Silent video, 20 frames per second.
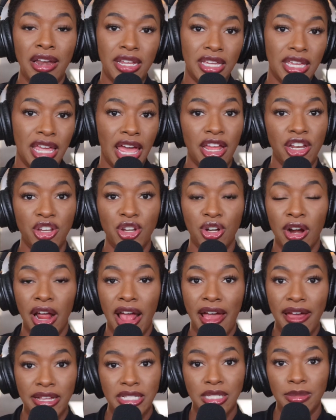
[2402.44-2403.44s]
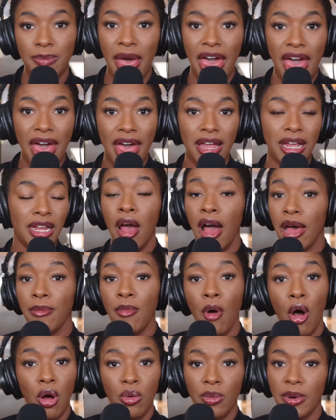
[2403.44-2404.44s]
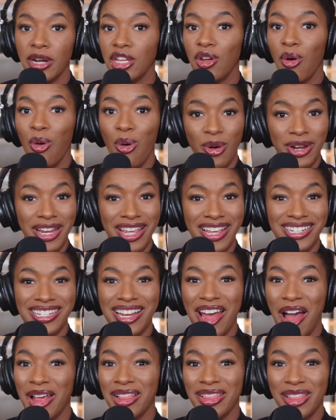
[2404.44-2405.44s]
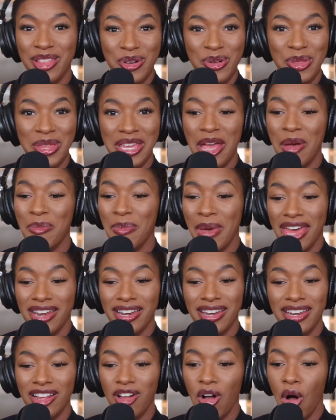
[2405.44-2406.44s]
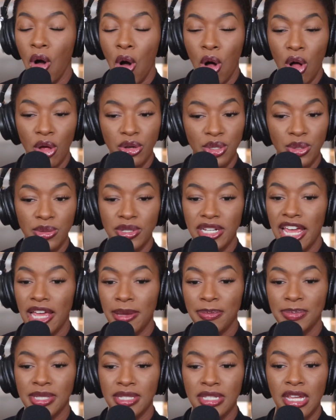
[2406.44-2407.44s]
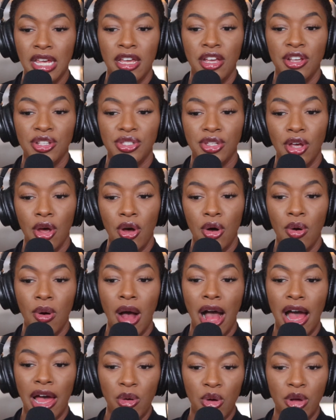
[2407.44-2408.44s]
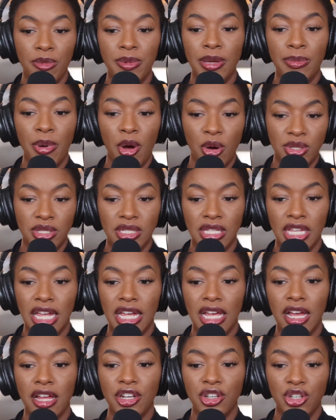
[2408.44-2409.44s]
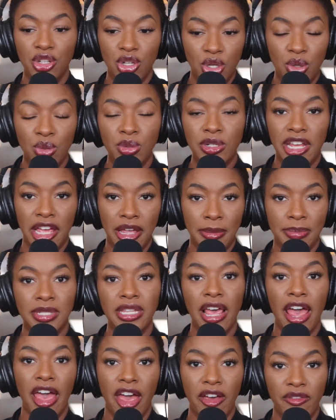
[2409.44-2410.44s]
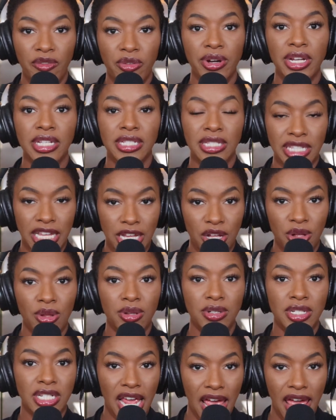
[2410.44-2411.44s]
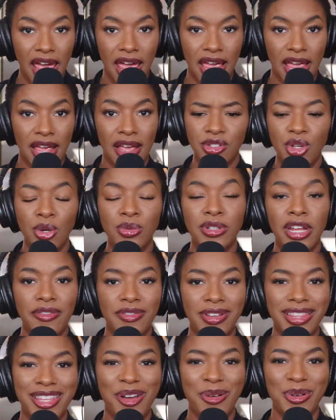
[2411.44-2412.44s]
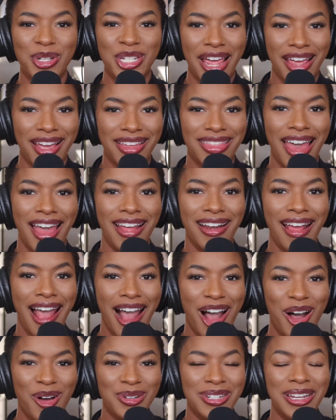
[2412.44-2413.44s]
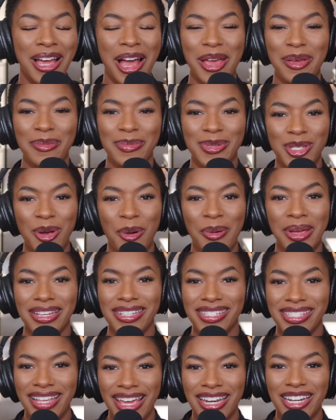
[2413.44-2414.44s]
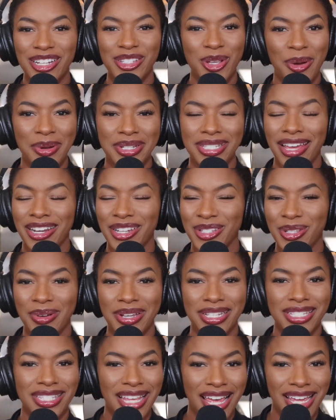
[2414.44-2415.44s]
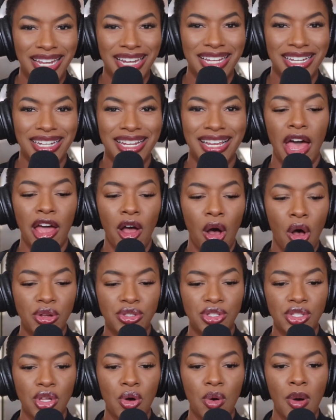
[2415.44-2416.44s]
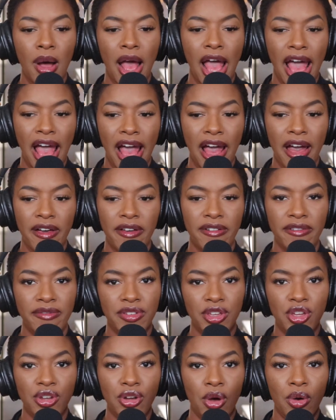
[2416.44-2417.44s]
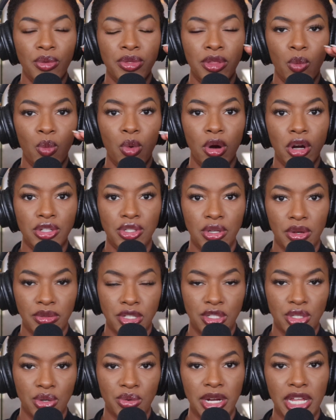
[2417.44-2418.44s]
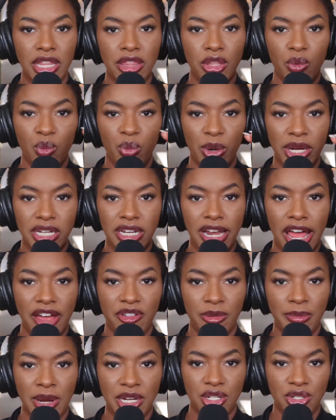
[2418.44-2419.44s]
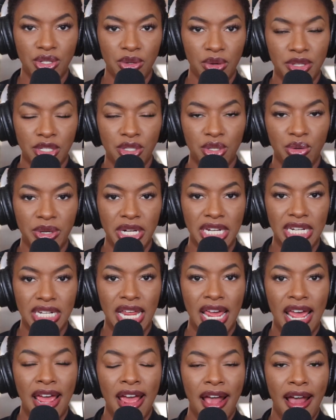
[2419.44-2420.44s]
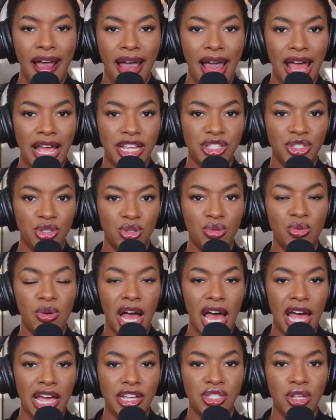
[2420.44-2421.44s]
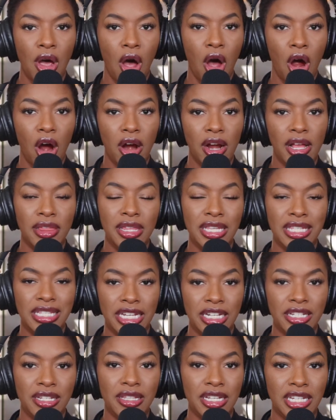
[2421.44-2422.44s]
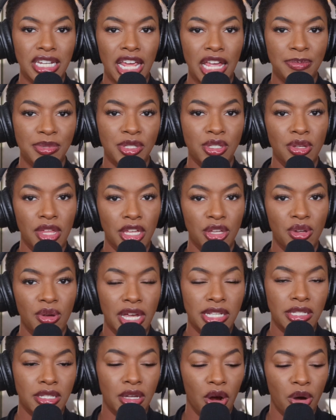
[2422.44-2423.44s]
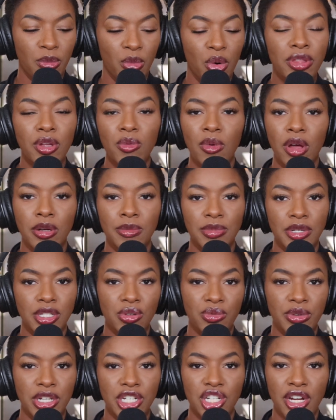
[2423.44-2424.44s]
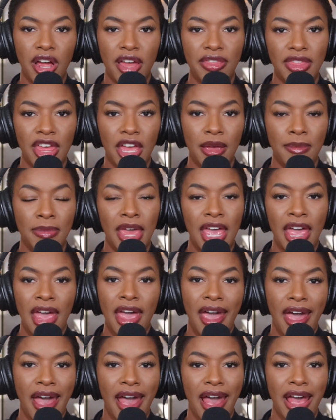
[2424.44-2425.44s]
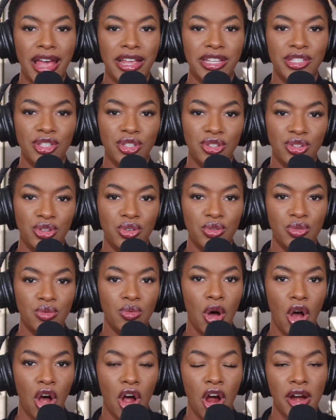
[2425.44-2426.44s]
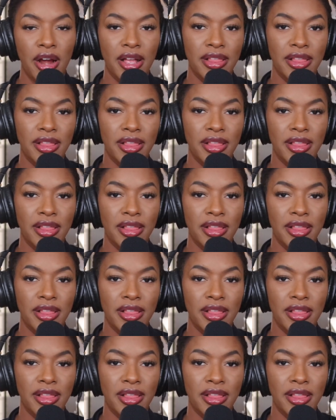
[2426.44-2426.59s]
to get your ex back? I'm already on it. I literally am editing all new tapes. So I will be posting new tapes every single day. So definitely go check that out. I am so excited, so excited, so excited. I also have, the words on the screen, the written affirmations on the screen as you guys are listening to the tapes, so that you guys are more than welcome to screenshot them as you are